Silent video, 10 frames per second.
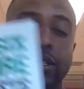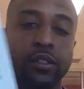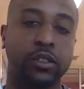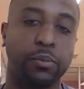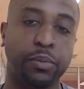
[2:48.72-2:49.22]

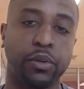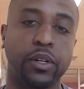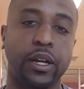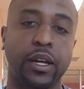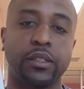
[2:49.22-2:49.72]
This is a
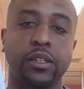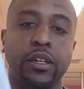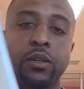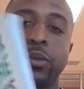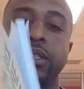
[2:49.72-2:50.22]
book I got
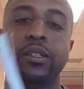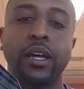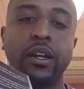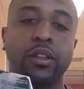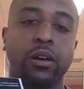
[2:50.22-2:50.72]
together with
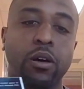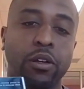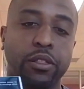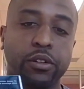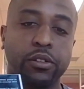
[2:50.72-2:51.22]
10 other
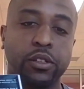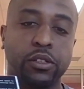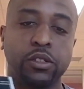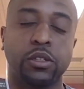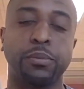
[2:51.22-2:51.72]
authors.
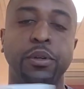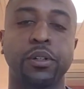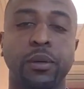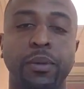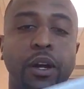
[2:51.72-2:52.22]
This is a
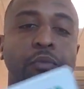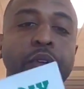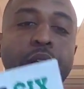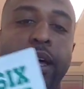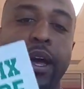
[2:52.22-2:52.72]
book
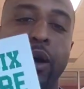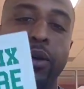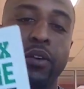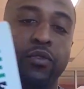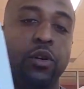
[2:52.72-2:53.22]
about how,
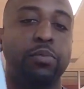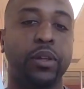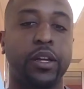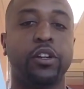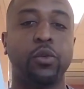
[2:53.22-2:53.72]
if your
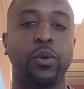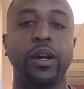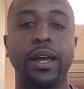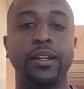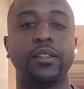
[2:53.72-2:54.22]
playing
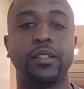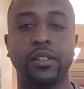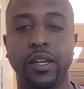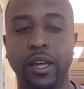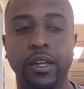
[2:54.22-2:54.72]
career ended
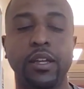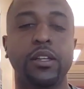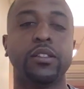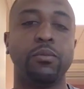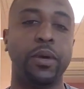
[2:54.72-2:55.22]
today,
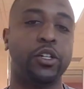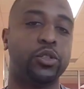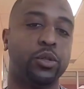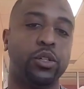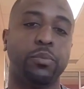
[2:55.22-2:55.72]
to make
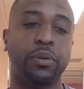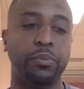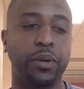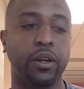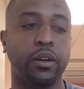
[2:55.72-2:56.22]
sure you're
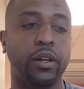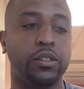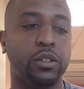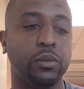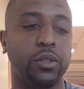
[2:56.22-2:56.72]
prepared. All
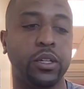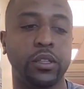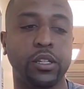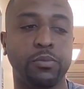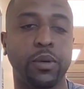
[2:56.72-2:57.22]
right, so you
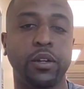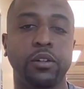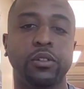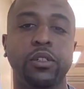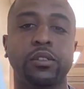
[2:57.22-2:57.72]
get this
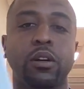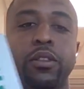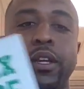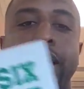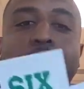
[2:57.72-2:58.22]
bundle. It's
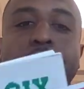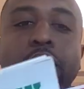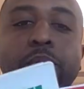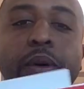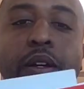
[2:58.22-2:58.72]
called the
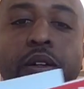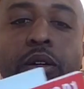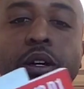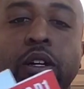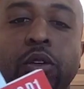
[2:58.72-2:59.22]
NIL
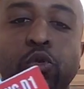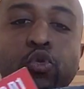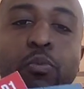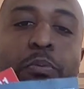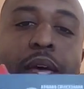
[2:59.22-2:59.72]
bundle. Go to